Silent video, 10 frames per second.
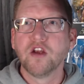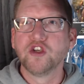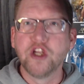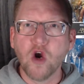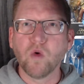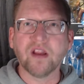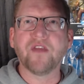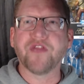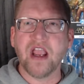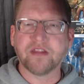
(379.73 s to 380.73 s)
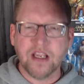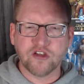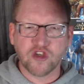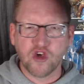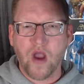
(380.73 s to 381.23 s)
Do you really think
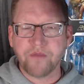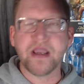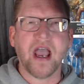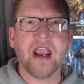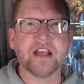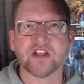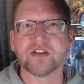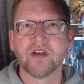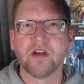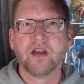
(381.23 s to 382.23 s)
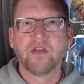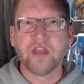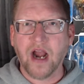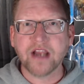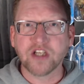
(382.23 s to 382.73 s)
these two FBI agents
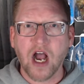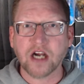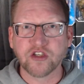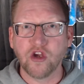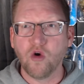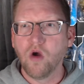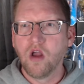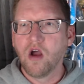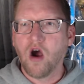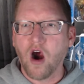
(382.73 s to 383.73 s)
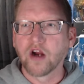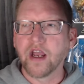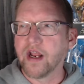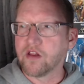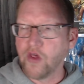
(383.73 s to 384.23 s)
that I talked to are
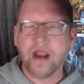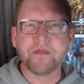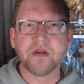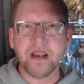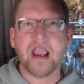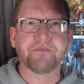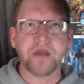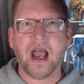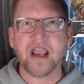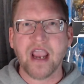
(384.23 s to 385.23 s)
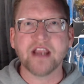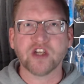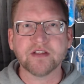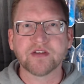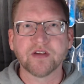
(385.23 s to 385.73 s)
going to claim to be FBI
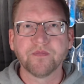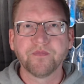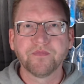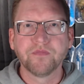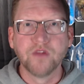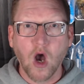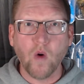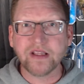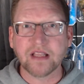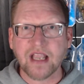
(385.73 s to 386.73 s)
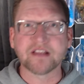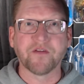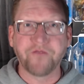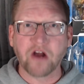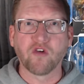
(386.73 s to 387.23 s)
agents, knowing that that's a
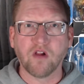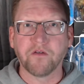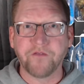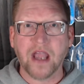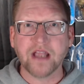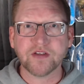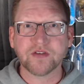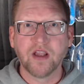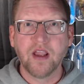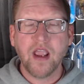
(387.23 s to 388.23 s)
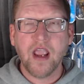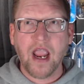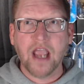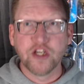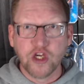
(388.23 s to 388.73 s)
federal offense,
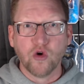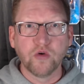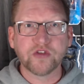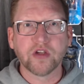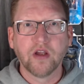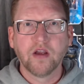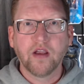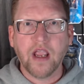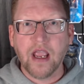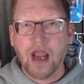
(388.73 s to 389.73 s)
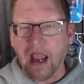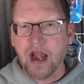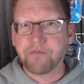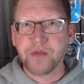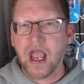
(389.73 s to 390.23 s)
and use an
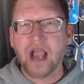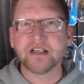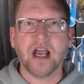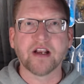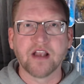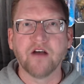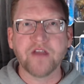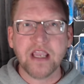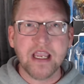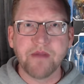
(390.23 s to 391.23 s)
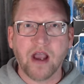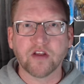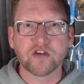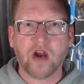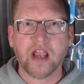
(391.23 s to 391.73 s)
FBI.gov email
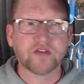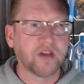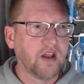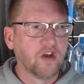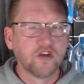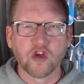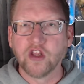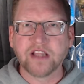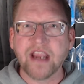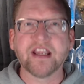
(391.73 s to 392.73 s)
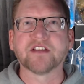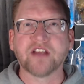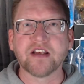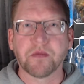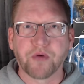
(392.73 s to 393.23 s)
address so that they can get
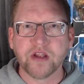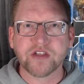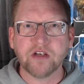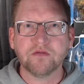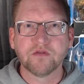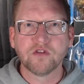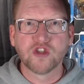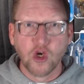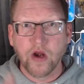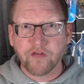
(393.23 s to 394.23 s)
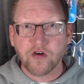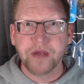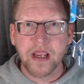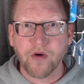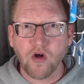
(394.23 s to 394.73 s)
sent to prison? Two different
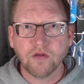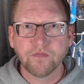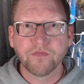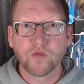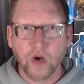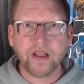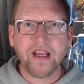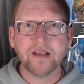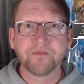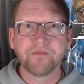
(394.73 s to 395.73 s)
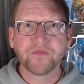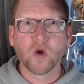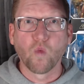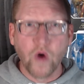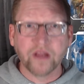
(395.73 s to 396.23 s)
people? Really?
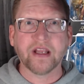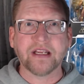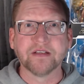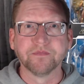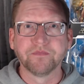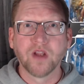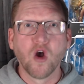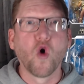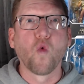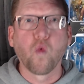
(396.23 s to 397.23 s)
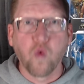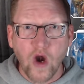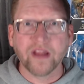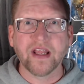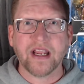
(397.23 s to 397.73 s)
Really?
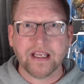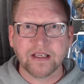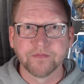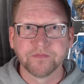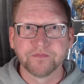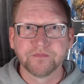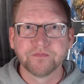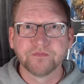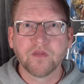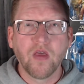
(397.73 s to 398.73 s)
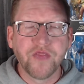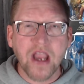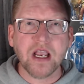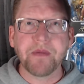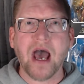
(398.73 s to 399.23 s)
Really?
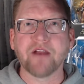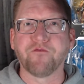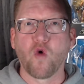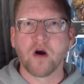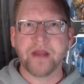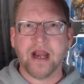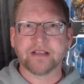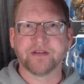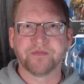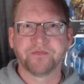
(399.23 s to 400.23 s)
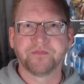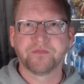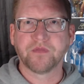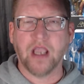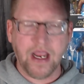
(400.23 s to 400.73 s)
Think about it for a minute,
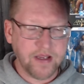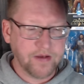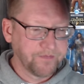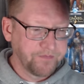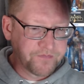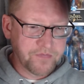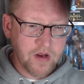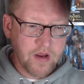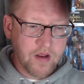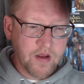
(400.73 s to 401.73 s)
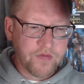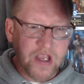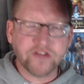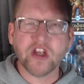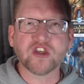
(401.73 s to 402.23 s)
okay?
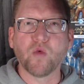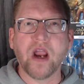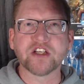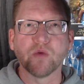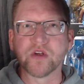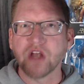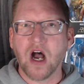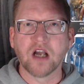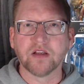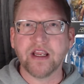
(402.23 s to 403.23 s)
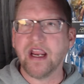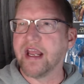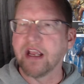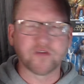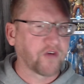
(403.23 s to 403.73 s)
This situation was ugly.
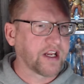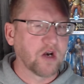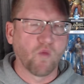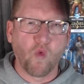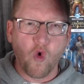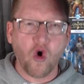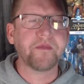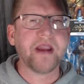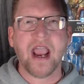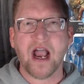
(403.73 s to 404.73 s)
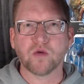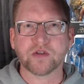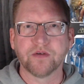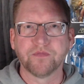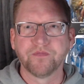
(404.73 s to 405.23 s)
It has freaking worn me out.
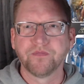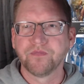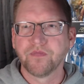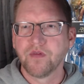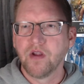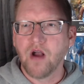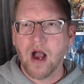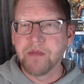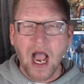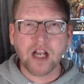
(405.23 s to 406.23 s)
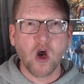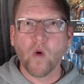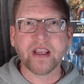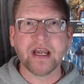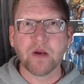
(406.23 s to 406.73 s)
I'm not
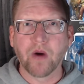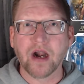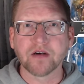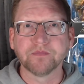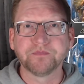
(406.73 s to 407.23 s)
going anywhere.